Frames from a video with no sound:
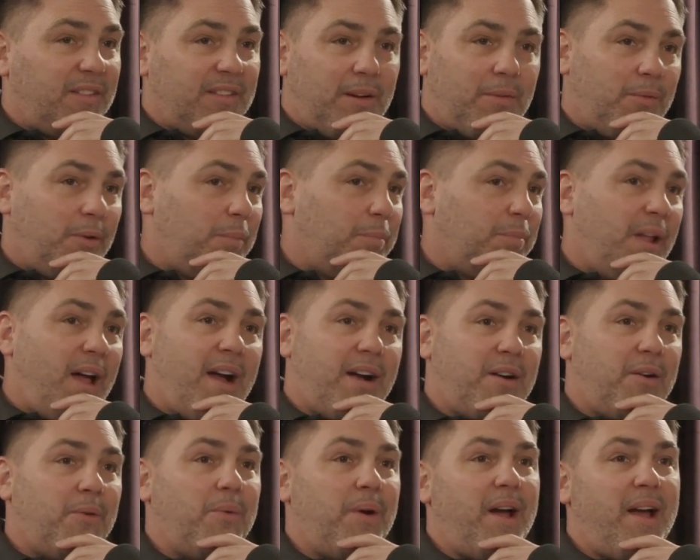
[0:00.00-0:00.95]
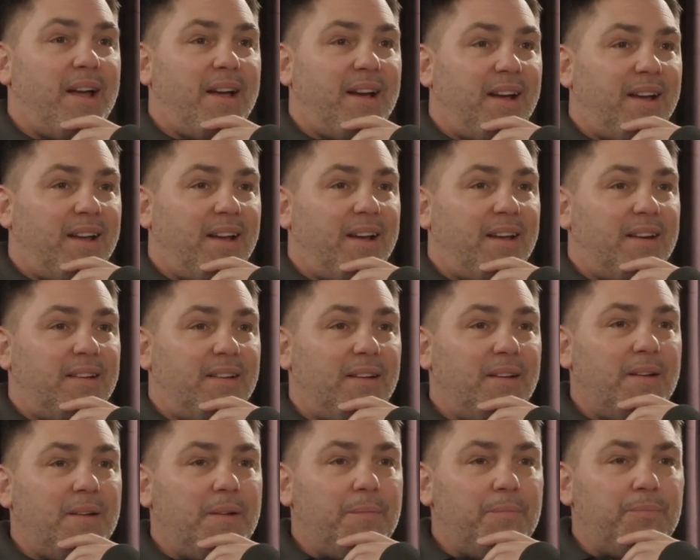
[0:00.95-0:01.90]
that were a block away. I had
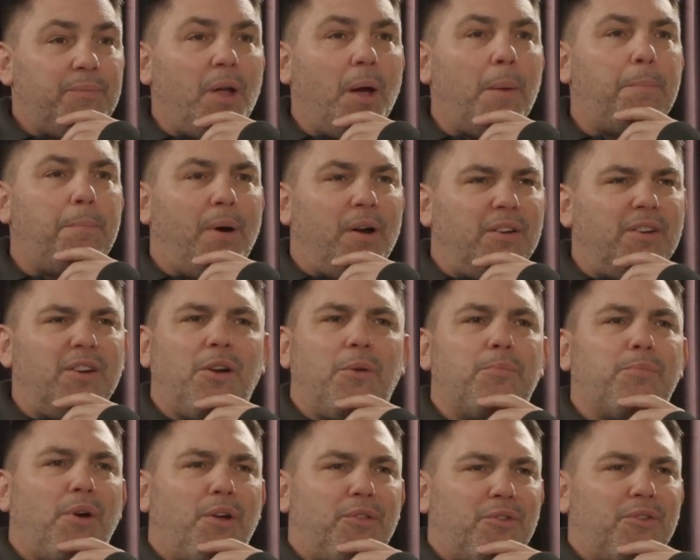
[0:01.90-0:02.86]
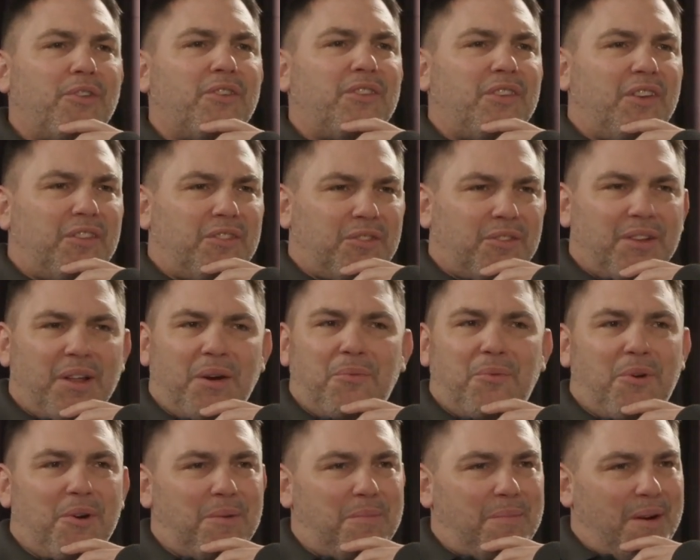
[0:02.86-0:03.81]
brother and sister that
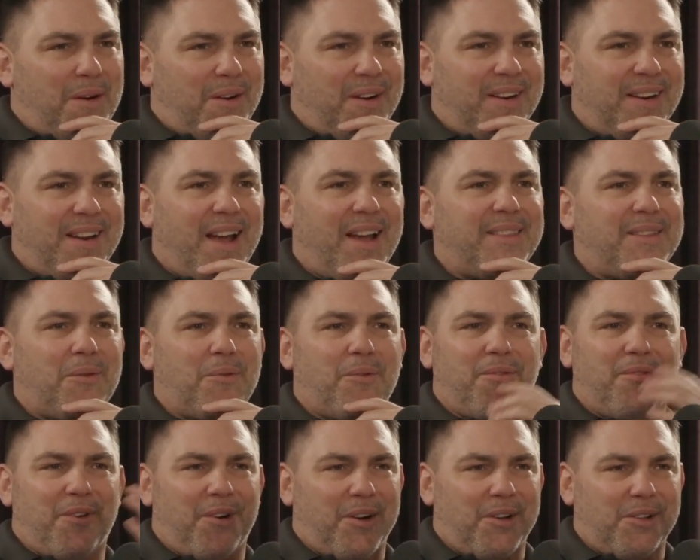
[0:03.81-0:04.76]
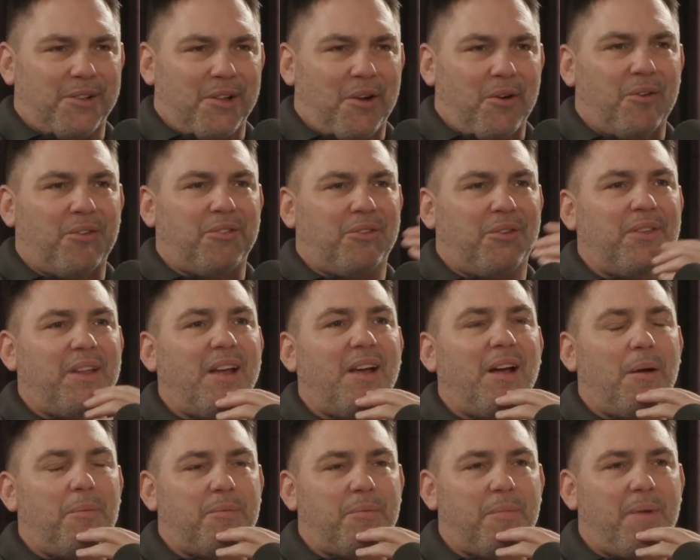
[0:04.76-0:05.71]
weren't married yet that were very close. So they
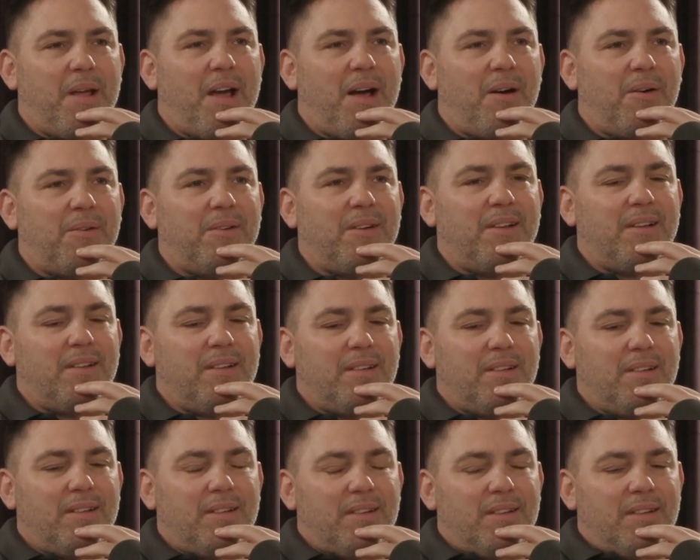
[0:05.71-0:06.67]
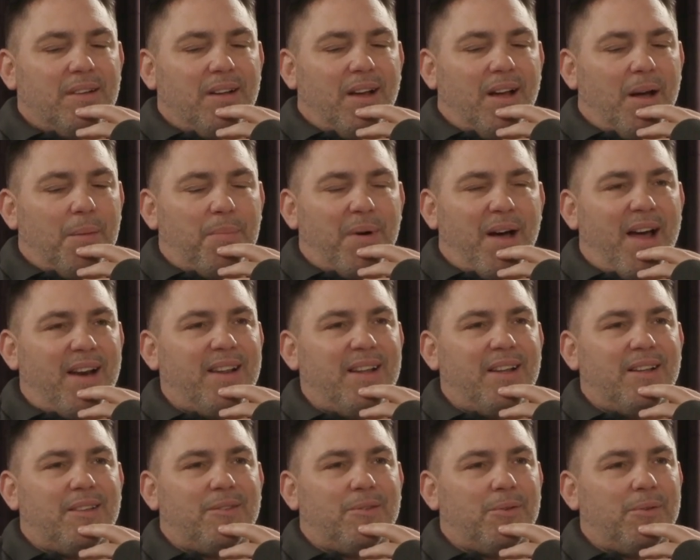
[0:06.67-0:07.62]
helped me out. But how do you
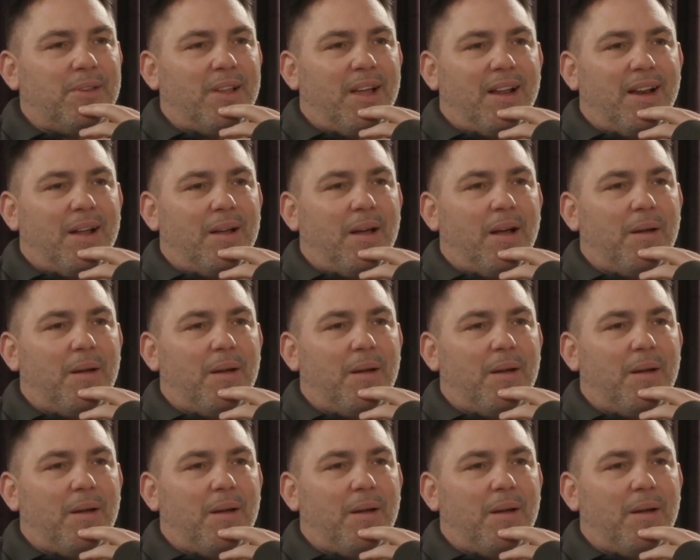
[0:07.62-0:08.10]
get through that? I